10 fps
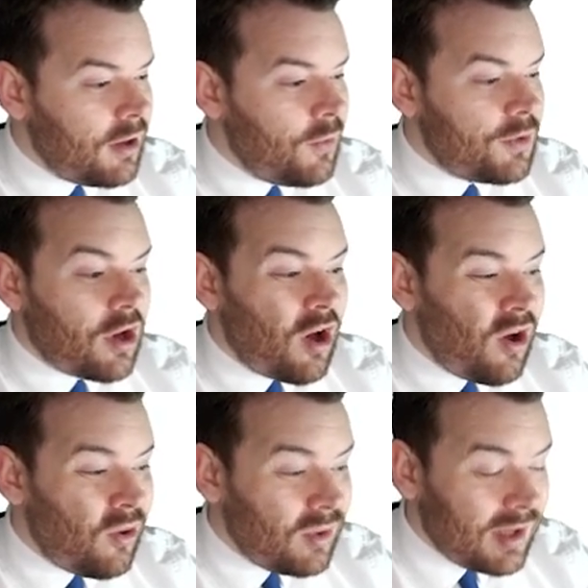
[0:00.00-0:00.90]
which are
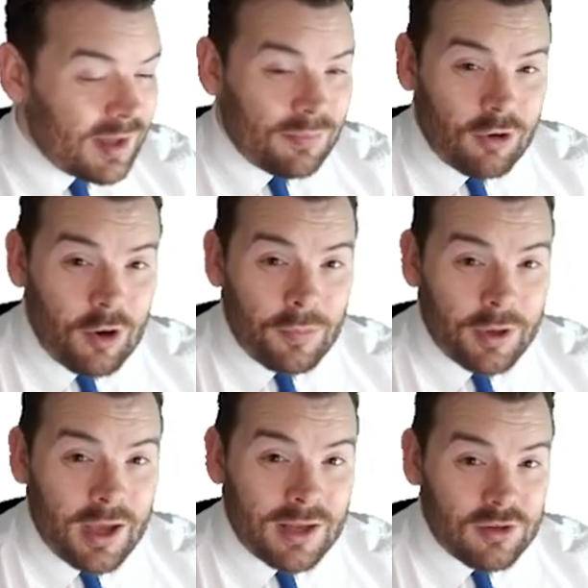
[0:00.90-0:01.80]
wholly
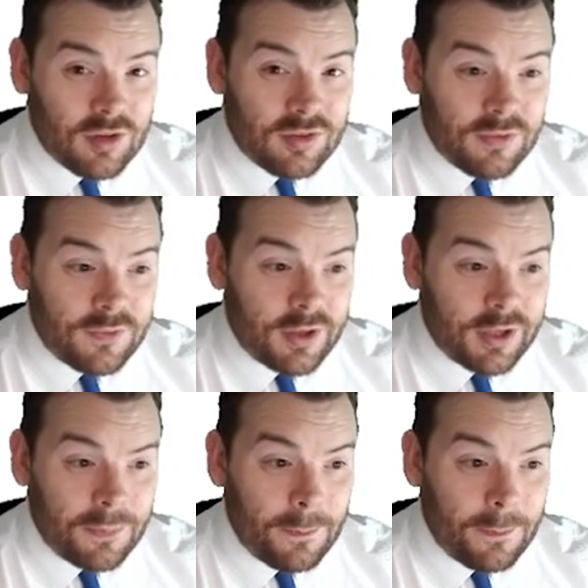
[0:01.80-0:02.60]
appropriate and justified.